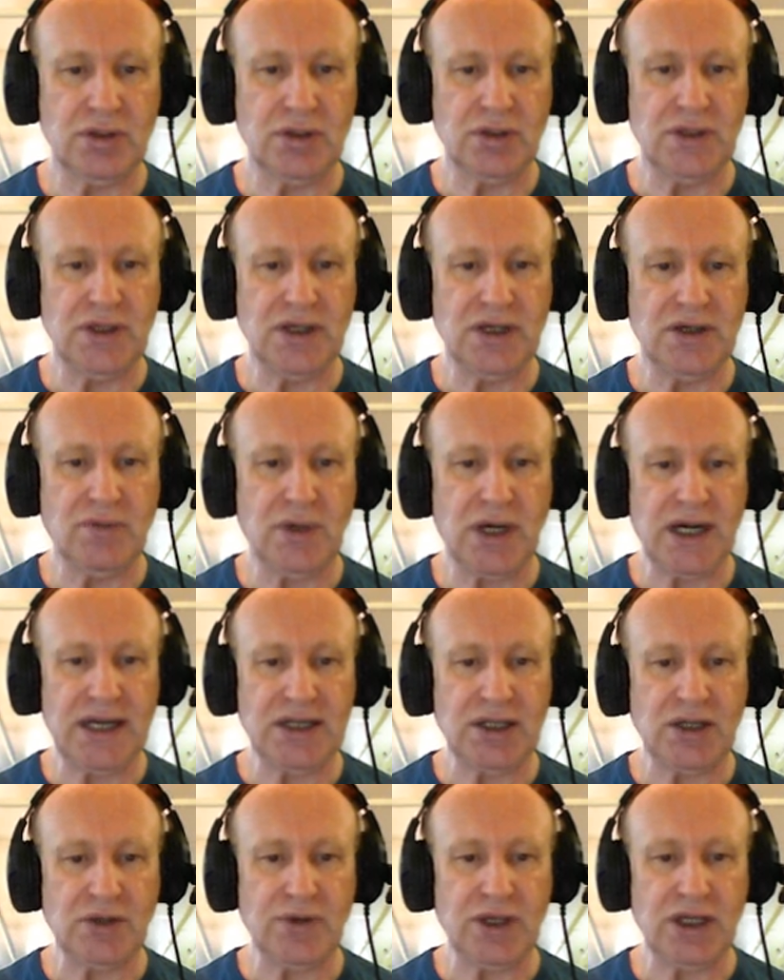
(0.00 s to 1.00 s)
the
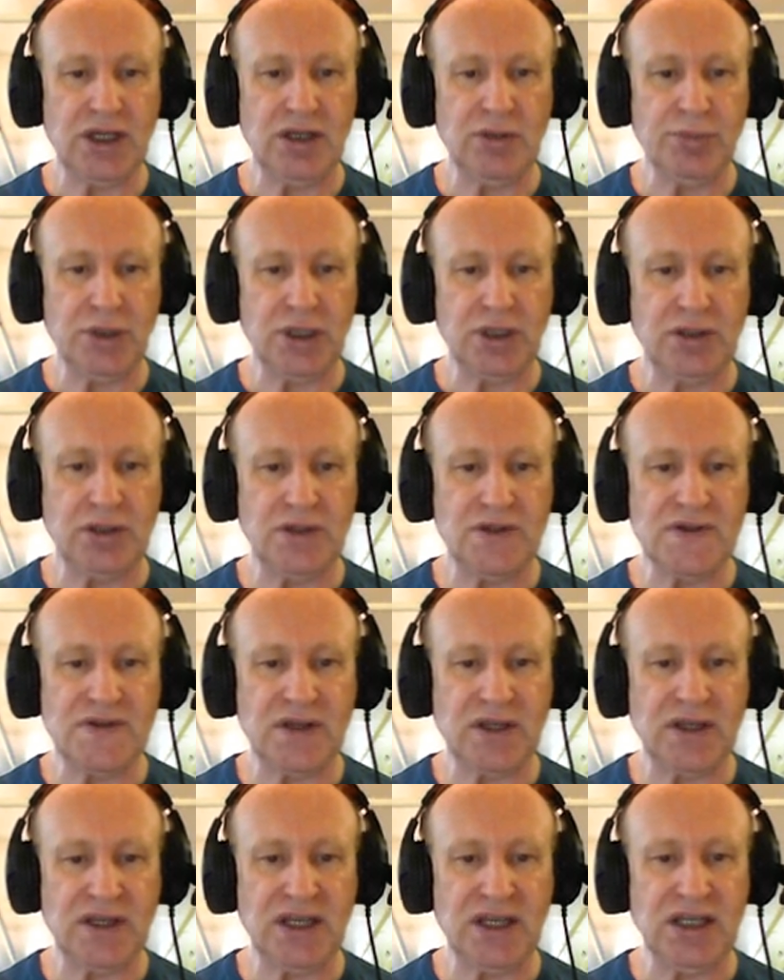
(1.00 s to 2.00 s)
white queen because the
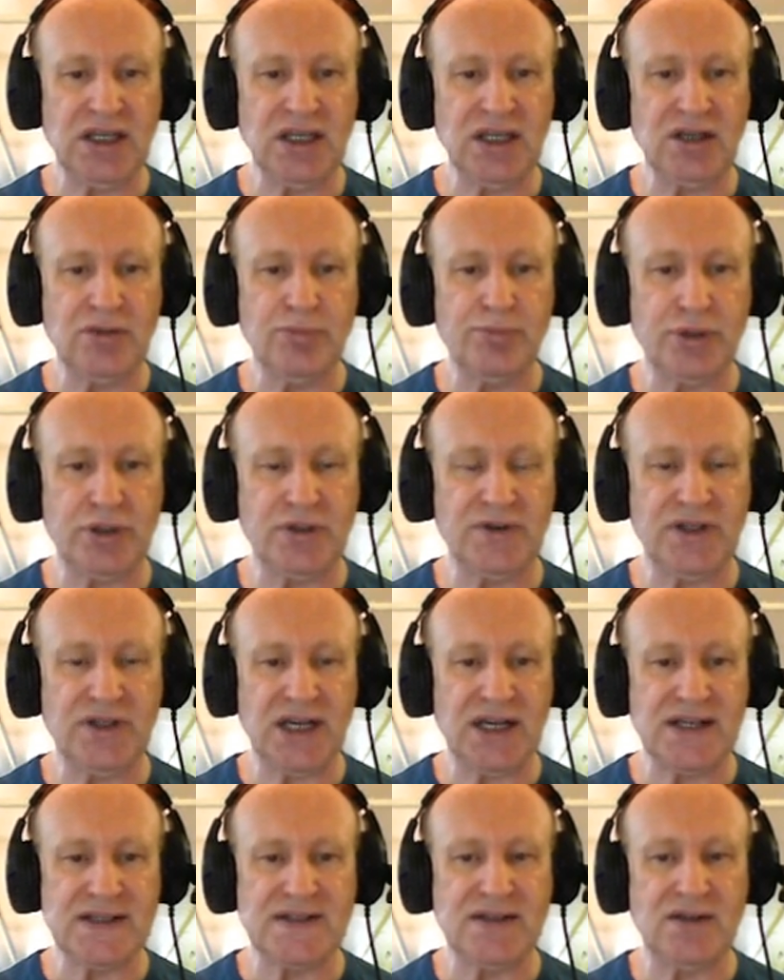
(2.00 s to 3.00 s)
king
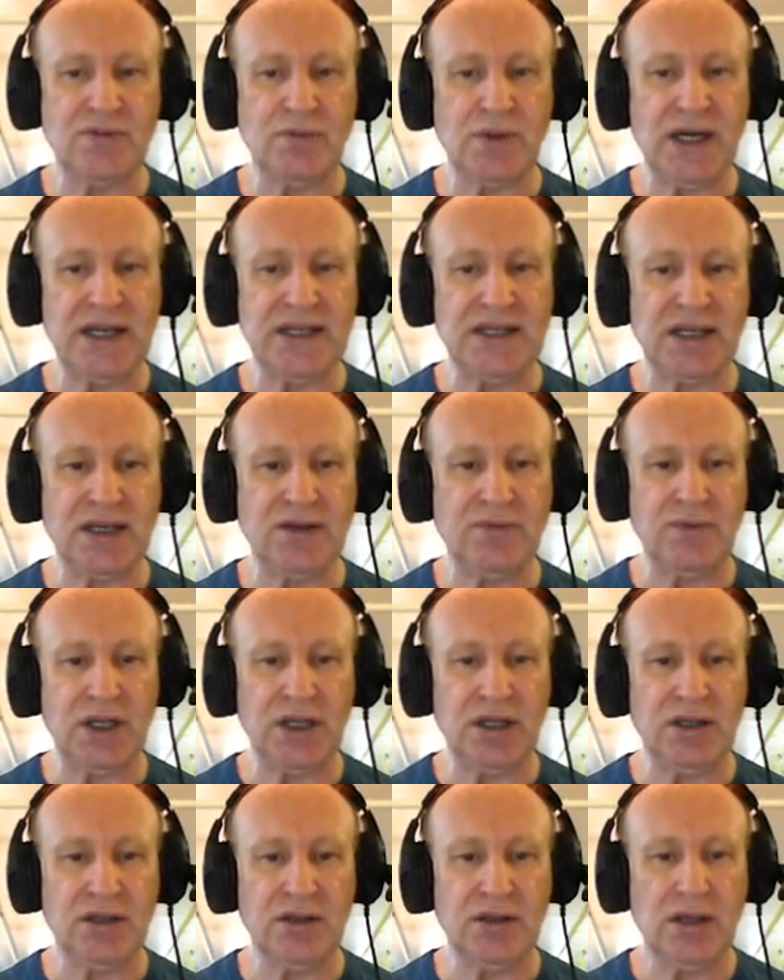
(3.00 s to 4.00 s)
protects the white queen.